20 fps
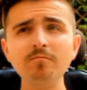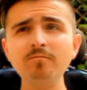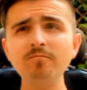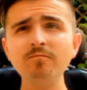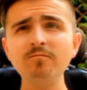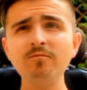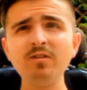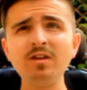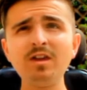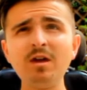
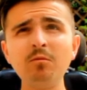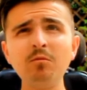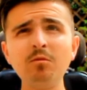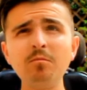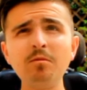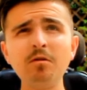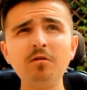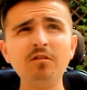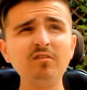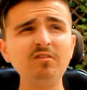Forget what
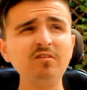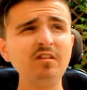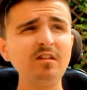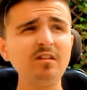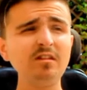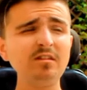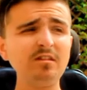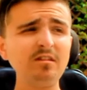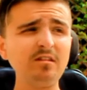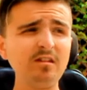Boris, I
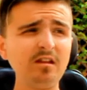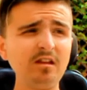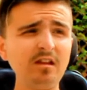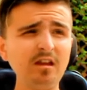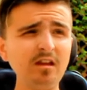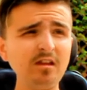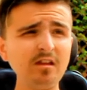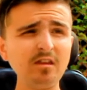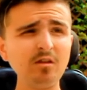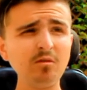don't, I
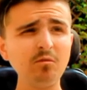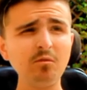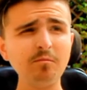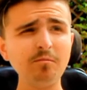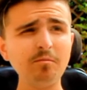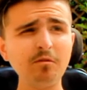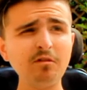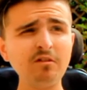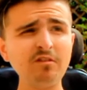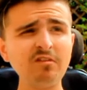don't know what
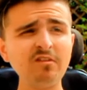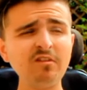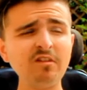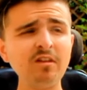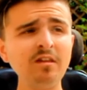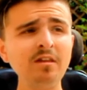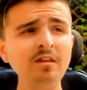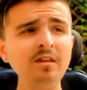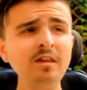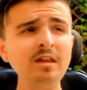Boris
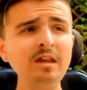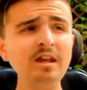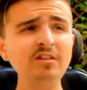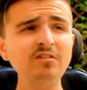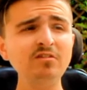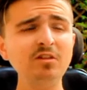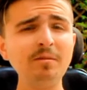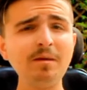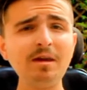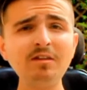is
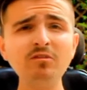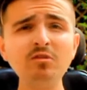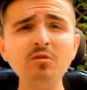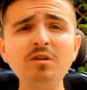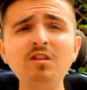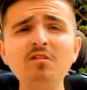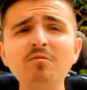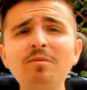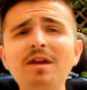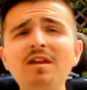on about. He's doing
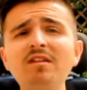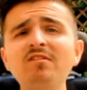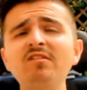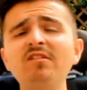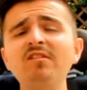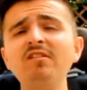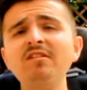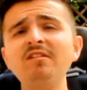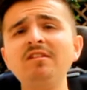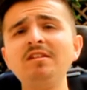his best.
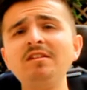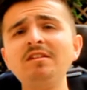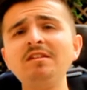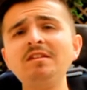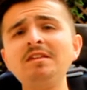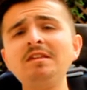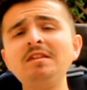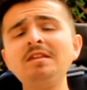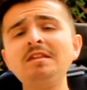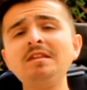
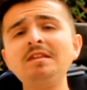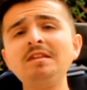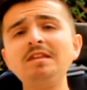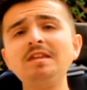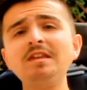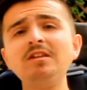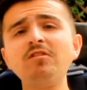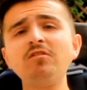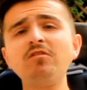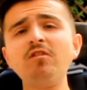
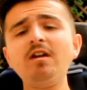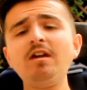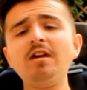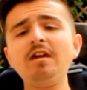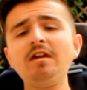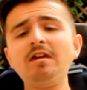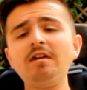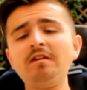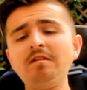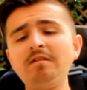He's
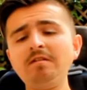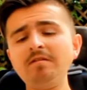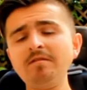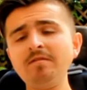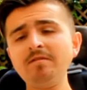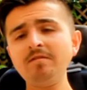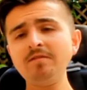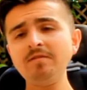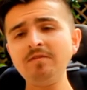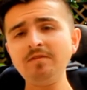trying.
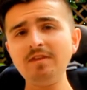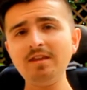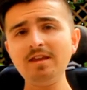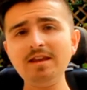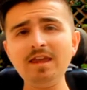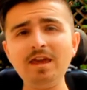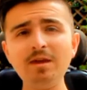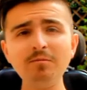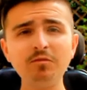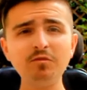
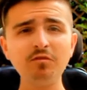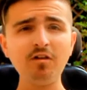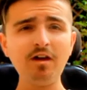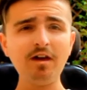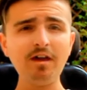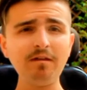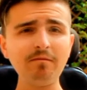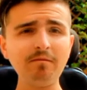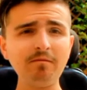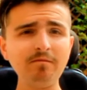Let him
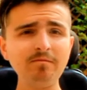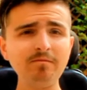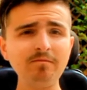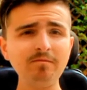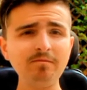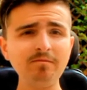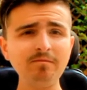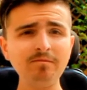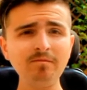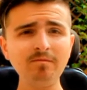try.
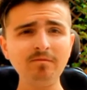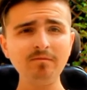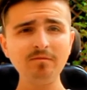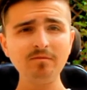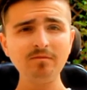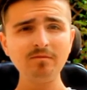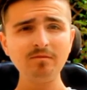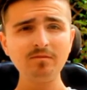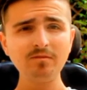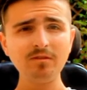
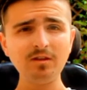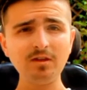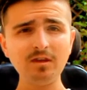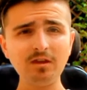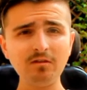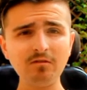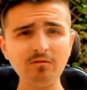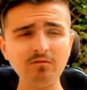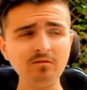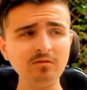You
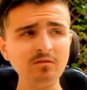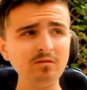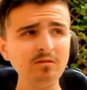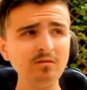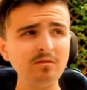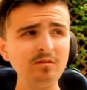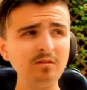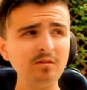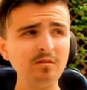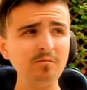know?
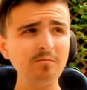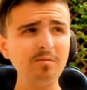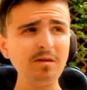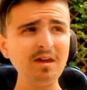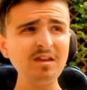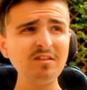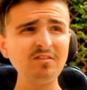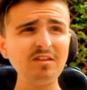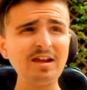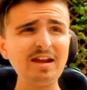But
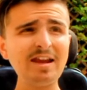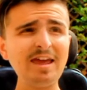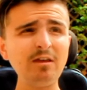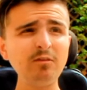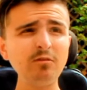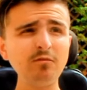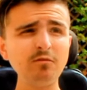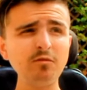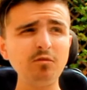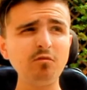he's the clown
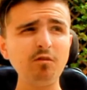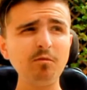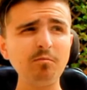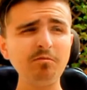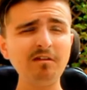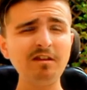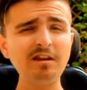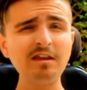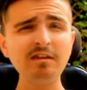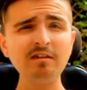of Europe,
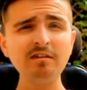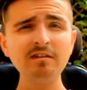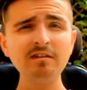really.